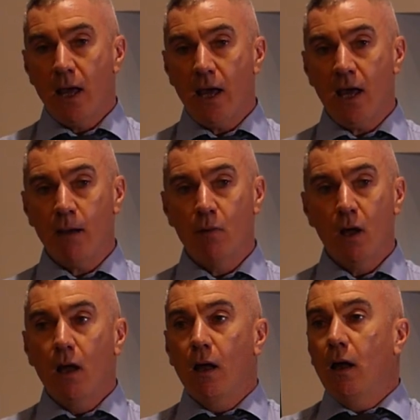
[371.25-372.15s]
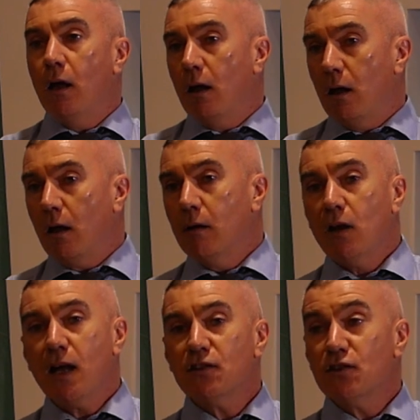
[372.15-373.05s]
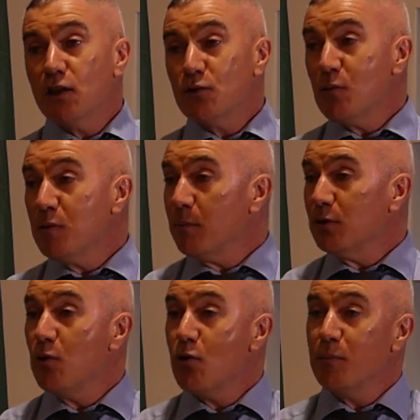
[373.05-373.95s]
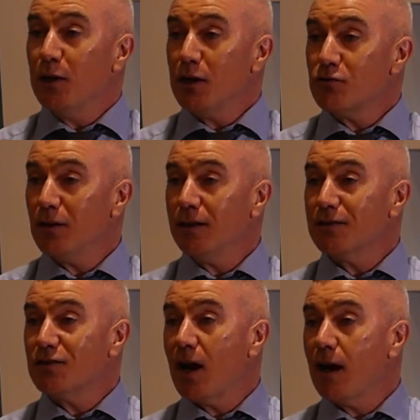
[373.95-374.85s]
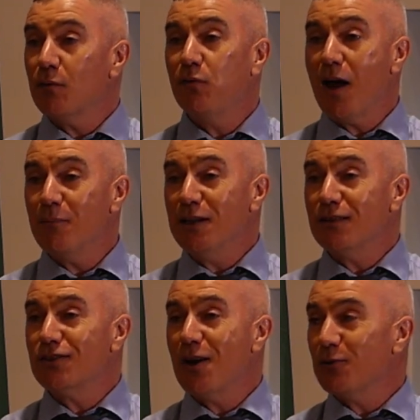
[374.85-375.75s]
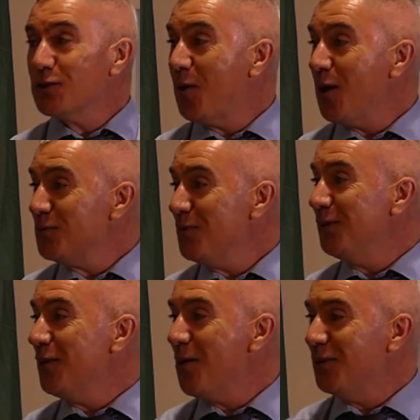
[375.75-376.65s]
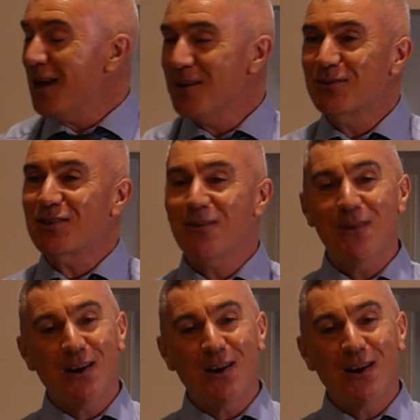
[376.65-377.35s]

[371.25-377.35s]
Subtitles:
I'm glad to see some people took me literally and started a family as soon as possible. No names.